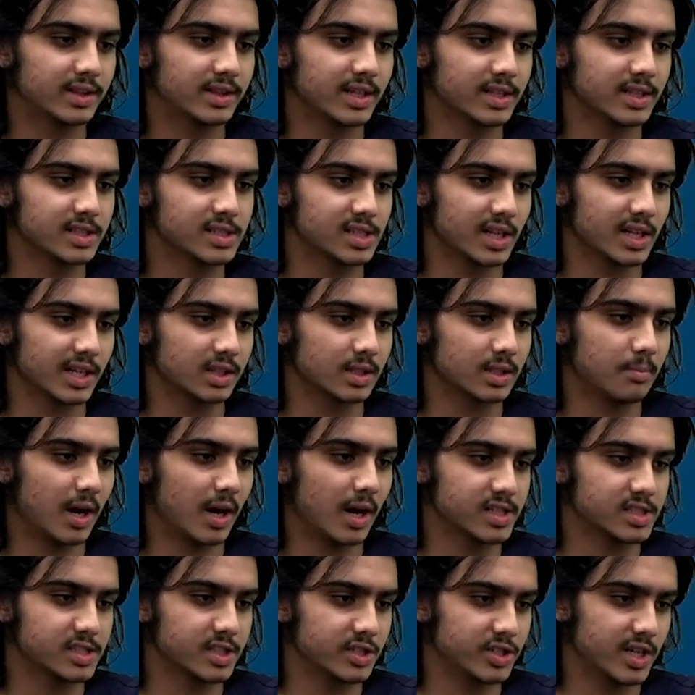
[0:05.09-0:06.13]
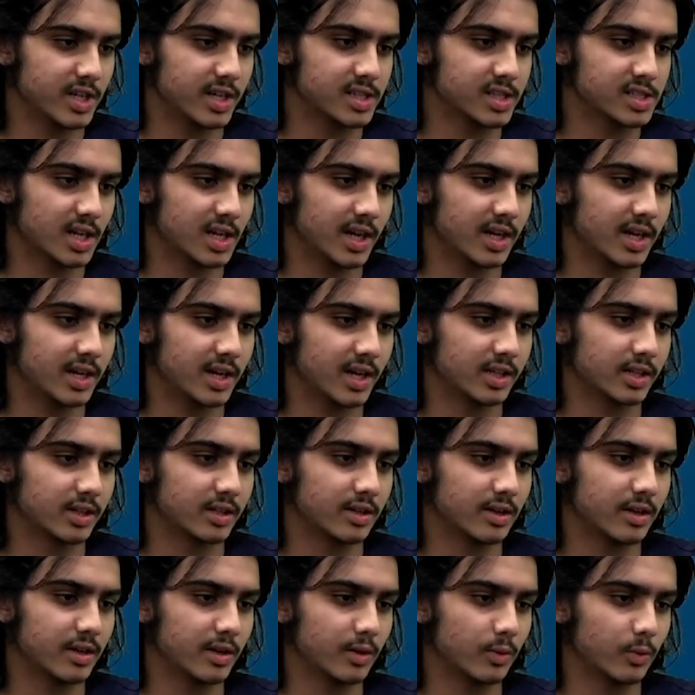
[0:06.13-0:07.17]
did things like the Bosnian genocide and the
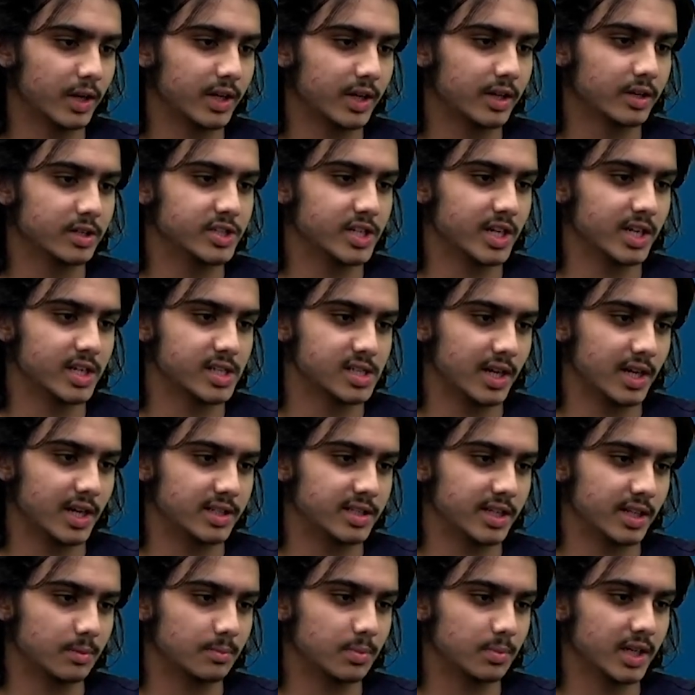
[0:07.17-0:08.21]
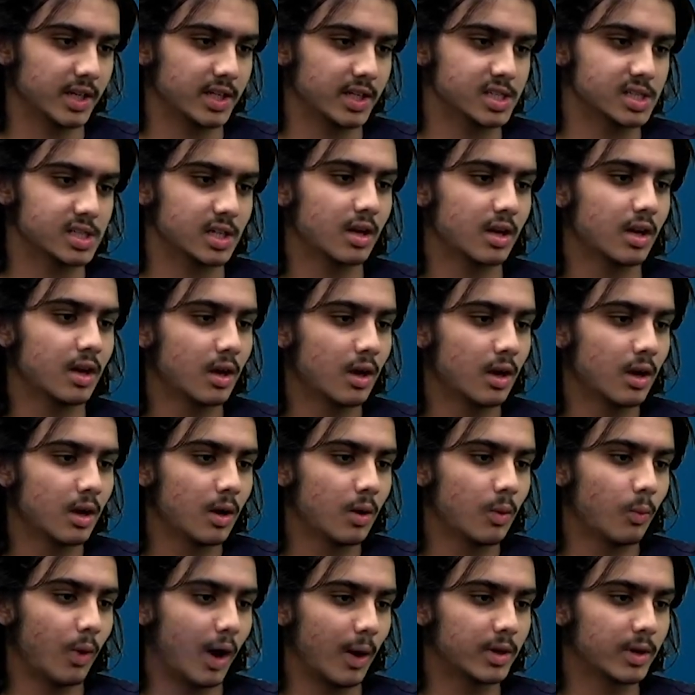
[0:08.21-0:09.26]
current Uyghur genocide take place?
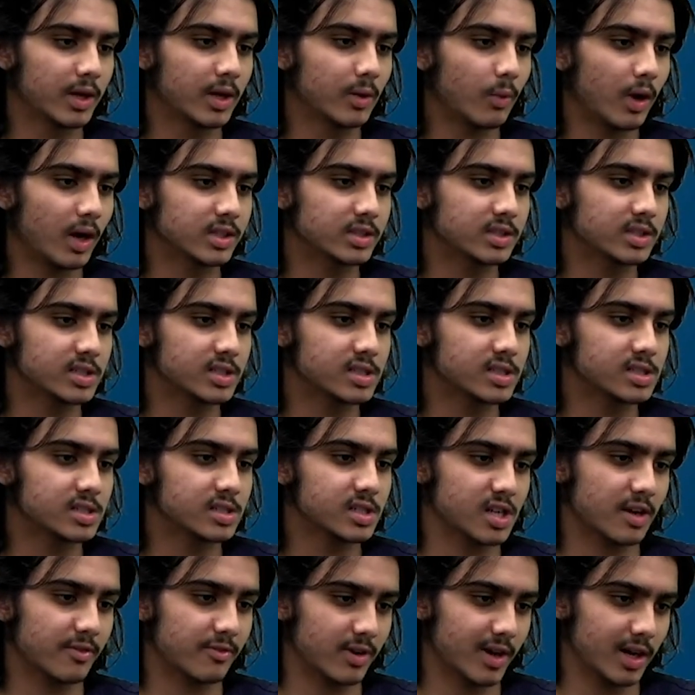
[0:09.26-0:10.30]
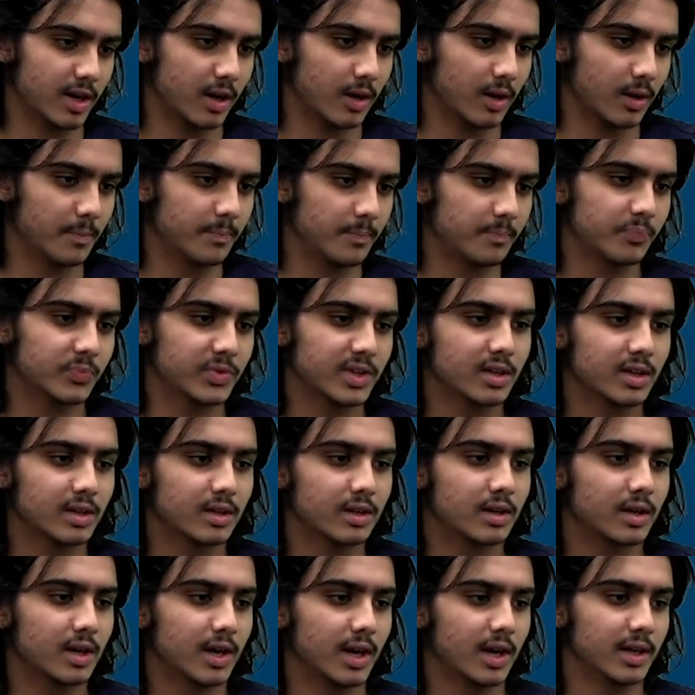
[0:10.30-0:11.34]
Why would he want us to suffer at all?
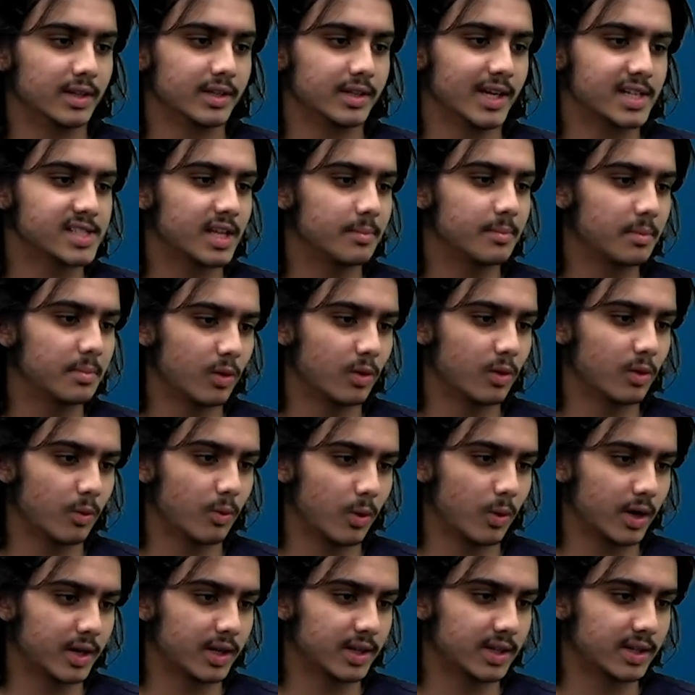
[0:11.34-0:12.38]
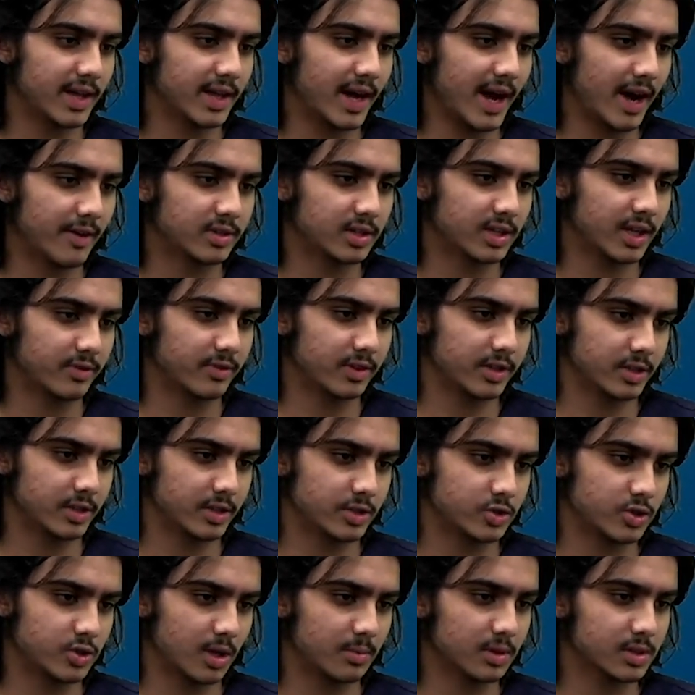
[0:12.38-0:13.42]
Uh, yes, they may be rewarded in the afterlife for their
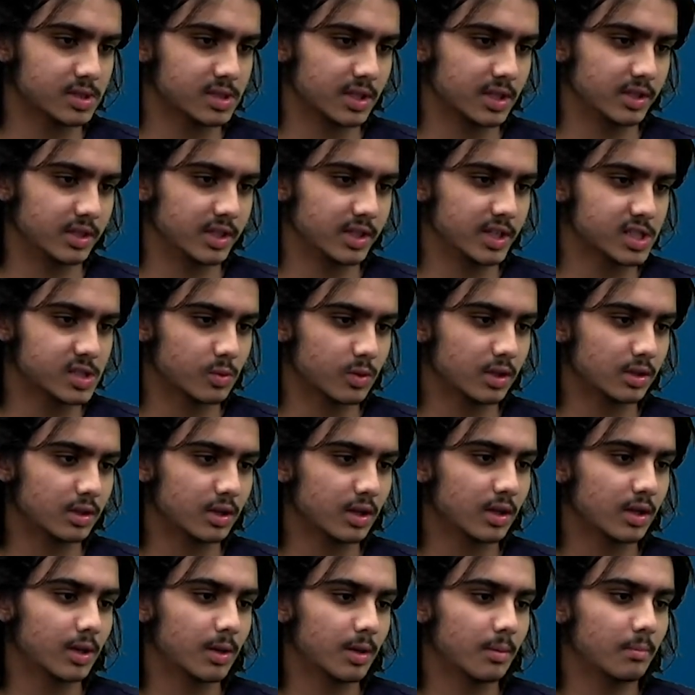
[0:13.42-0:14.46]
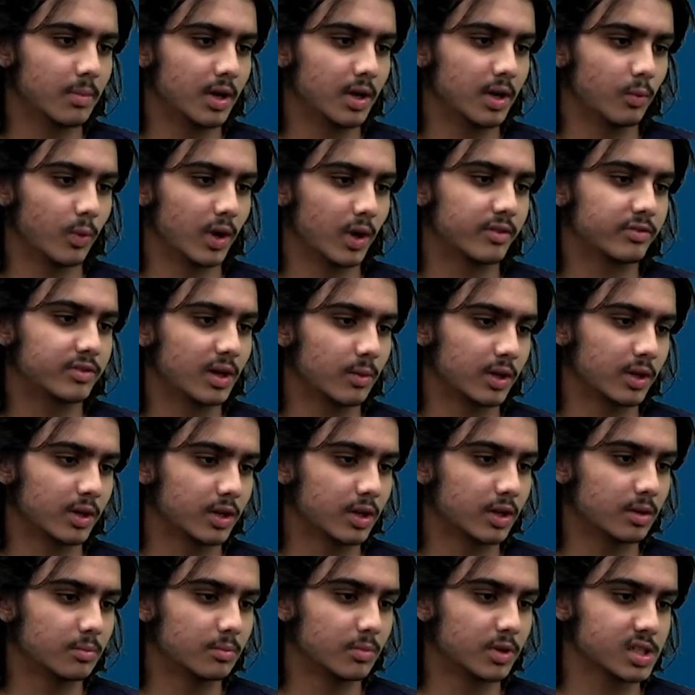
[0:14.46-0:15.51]
troubles in this world, but what if they were
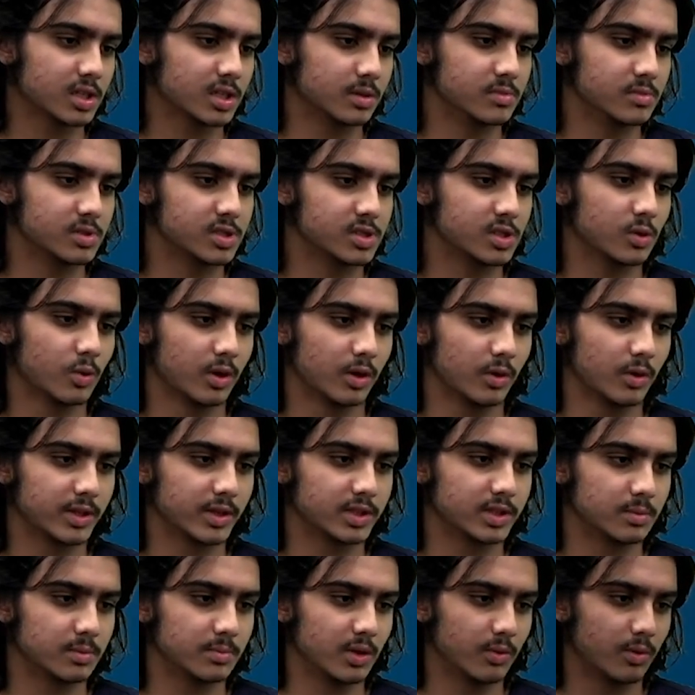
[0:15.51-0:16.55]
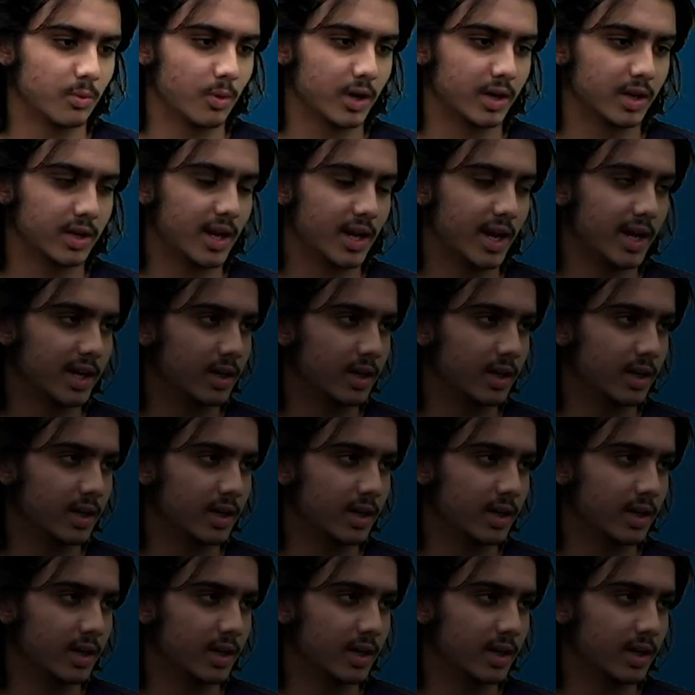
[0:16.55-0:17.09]
good Muslims who were going to be rewarded